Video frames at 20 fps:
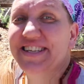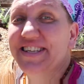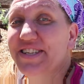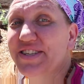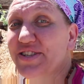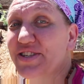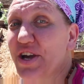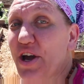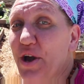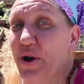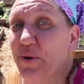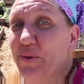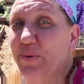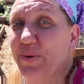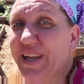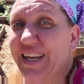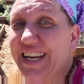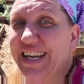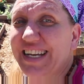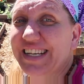So
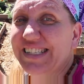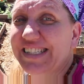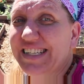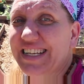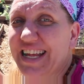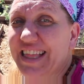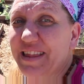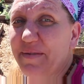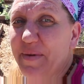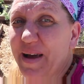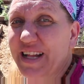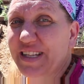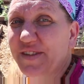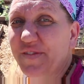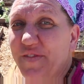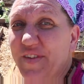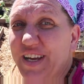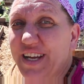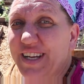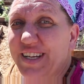we needed to get the
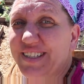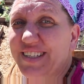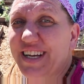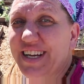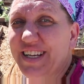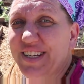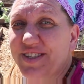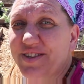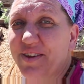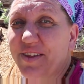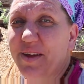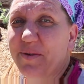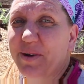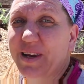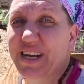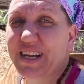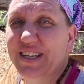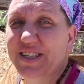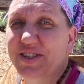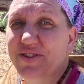beds filled so that
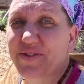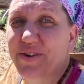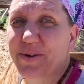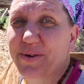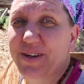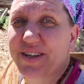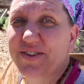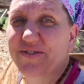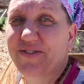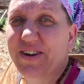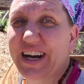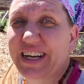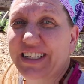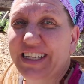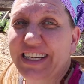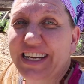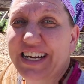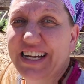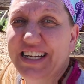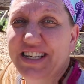we could screw it
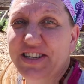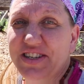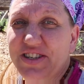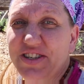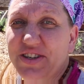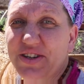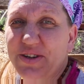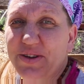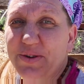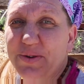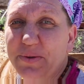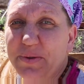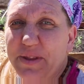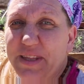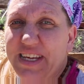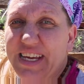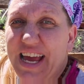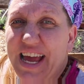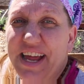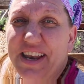directly into
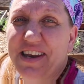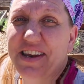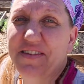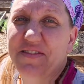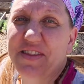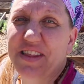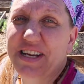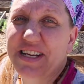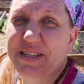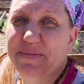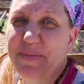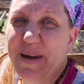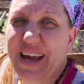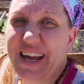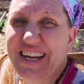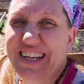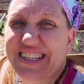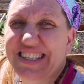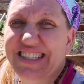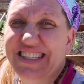the end of these
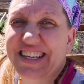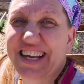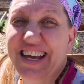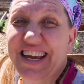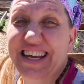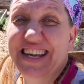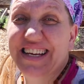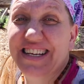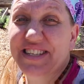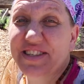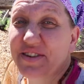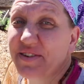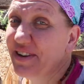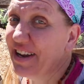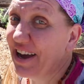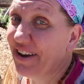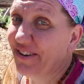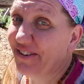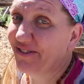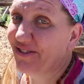beds. So
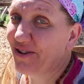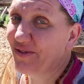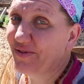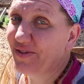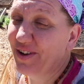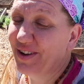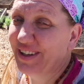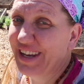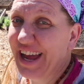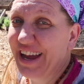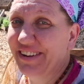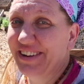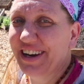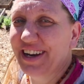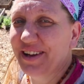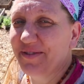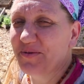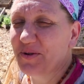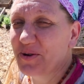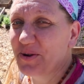now it won't fall down
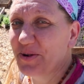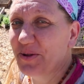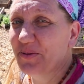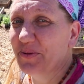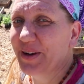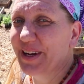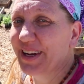anymore in the